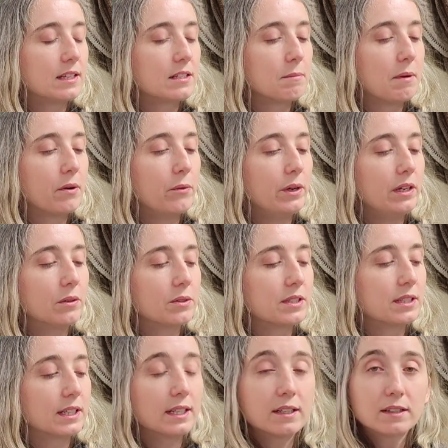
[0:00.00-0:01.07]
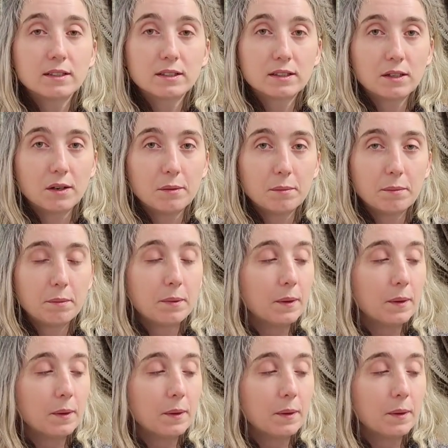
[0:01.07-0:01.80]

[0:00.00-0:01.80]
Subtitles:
think it's a merino silk top,